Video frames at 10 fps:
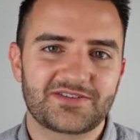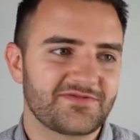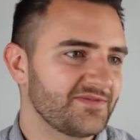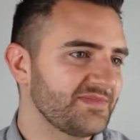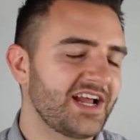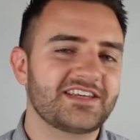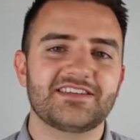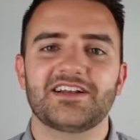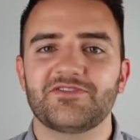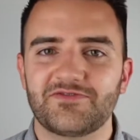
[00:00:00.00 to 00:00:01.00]
from
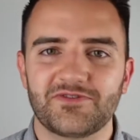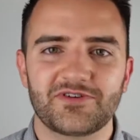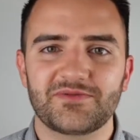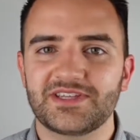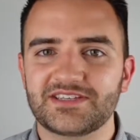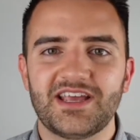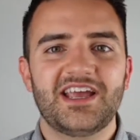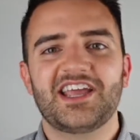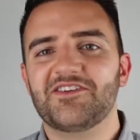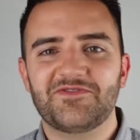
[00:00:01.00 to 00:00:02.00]
1994 with these
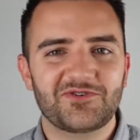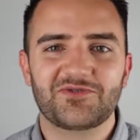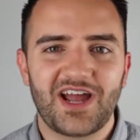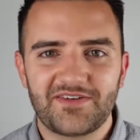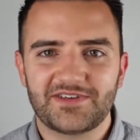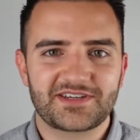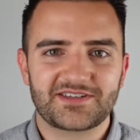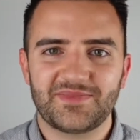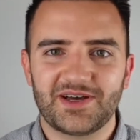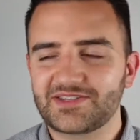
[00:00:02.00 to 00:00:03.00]
infographics
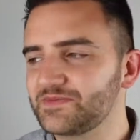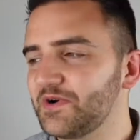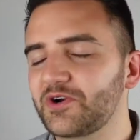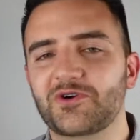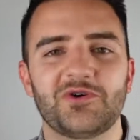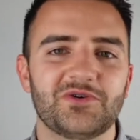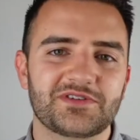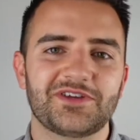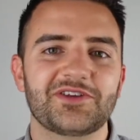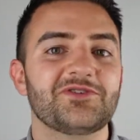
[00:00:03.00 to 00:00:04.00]
about SMART goals.
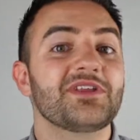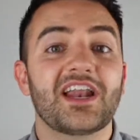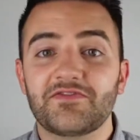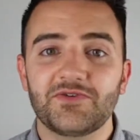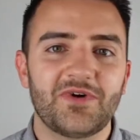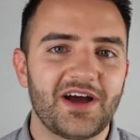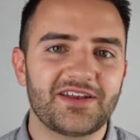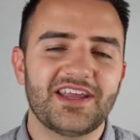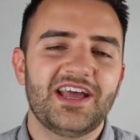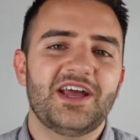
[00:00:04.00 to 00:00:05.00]
And you can do that if you
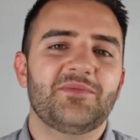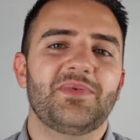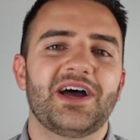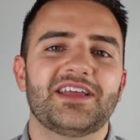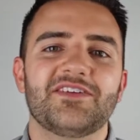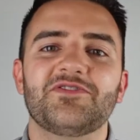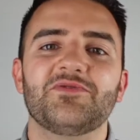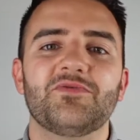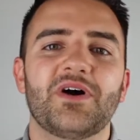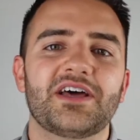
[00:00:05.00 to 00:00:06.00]
want. But if you
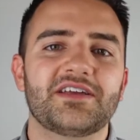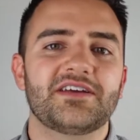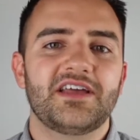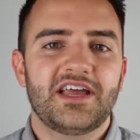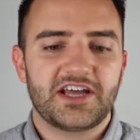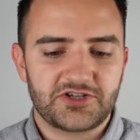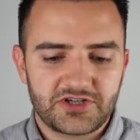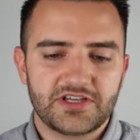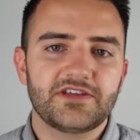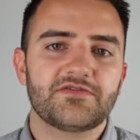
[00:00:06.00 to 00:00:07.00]
want to
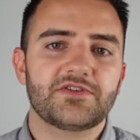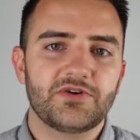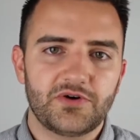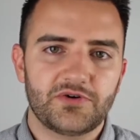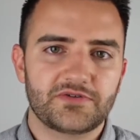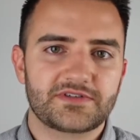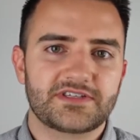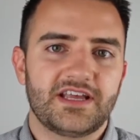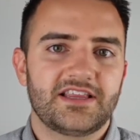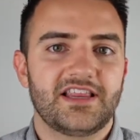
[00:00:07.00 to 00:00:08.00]
achieve
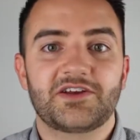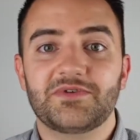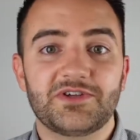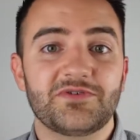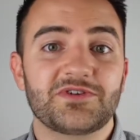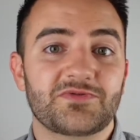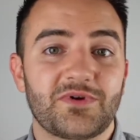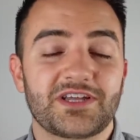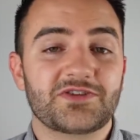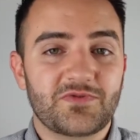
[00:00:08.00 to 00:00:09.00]
goals like we do in
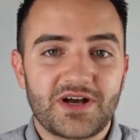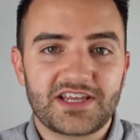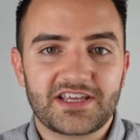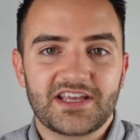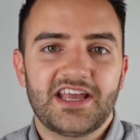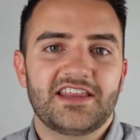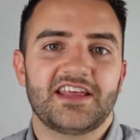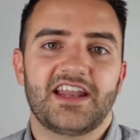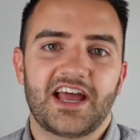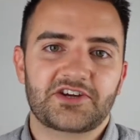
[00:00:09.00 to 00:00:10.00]
2020
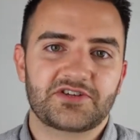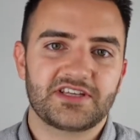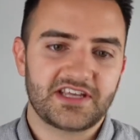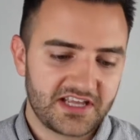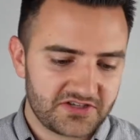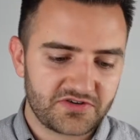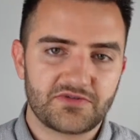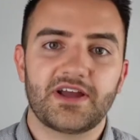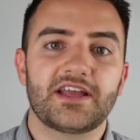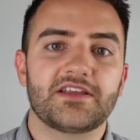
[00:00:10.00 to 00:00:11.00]
that actually
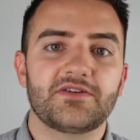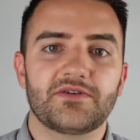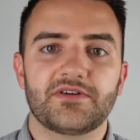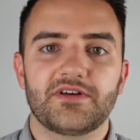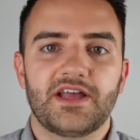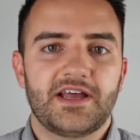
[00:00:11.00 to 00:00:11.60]
integrate your